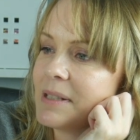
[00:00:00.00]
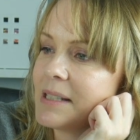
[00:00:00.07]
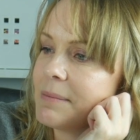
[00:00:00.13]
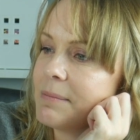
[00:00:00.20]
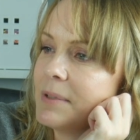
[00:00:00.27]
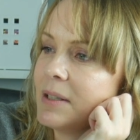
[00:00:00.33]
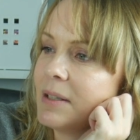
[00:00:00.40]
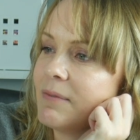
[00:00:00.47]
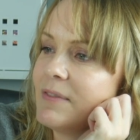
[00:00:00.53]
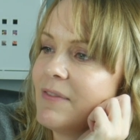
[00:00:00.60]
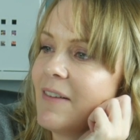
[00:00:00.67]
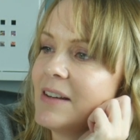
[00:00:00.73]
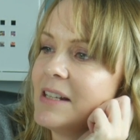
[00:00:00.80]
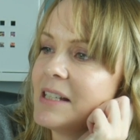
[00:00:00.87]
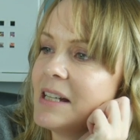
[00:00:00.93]
It's
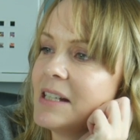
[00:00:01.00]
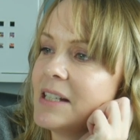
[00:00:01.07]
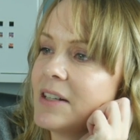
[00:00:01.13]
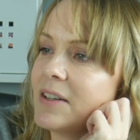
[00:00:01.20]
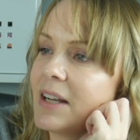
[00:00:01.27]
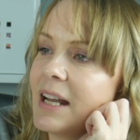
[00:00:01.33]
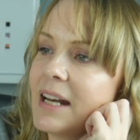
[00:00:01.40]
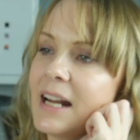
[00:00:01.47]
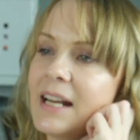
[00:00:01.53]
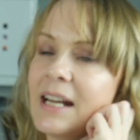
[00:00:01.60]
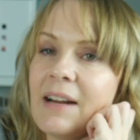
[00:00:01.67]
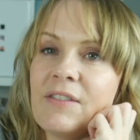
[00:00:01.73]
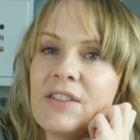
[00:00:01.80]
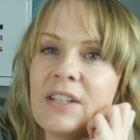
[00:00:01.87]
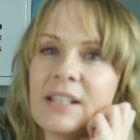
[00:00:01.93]
very dirty looking, and
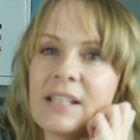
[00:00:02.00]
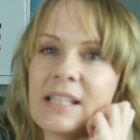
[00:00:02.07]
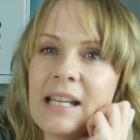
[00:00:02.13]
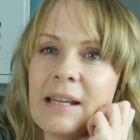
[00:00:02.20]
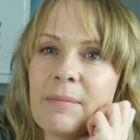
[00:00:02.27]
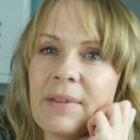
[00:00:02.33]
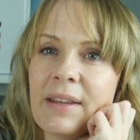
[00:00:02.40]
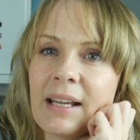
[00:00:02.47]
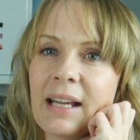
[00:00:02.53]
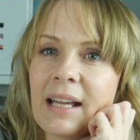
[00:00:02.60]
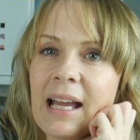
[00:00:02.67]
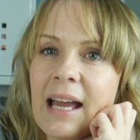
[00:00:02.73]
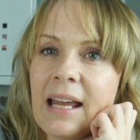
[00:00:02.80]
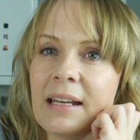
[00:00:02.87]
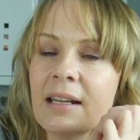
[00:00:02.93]
then I've done the same thing
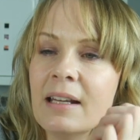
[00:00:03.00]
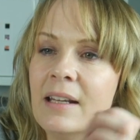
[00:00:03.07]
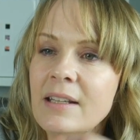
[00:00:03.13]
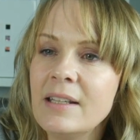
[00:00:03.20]
again.